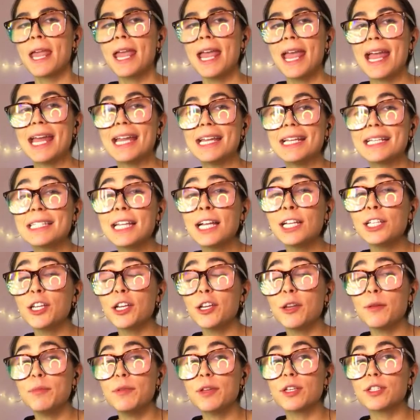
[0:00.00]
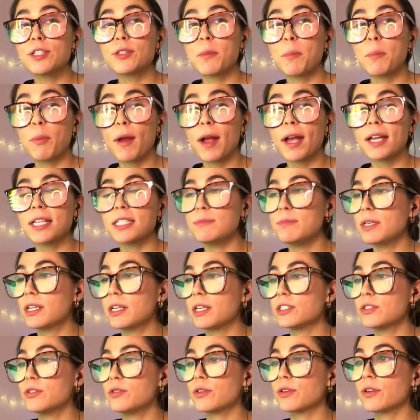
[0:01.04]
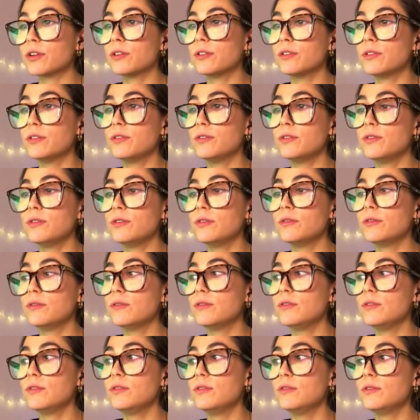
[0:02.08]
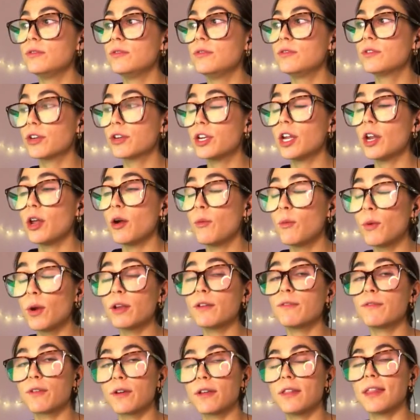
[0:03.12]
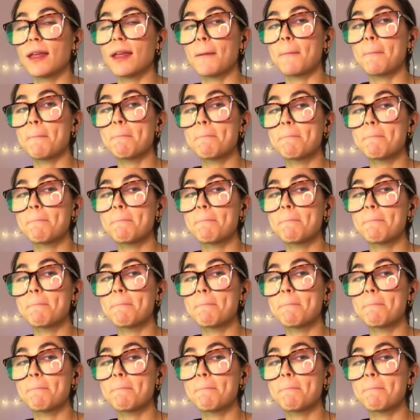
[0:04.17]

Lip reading: And it's not going to be a surprise, because you're going to work for them.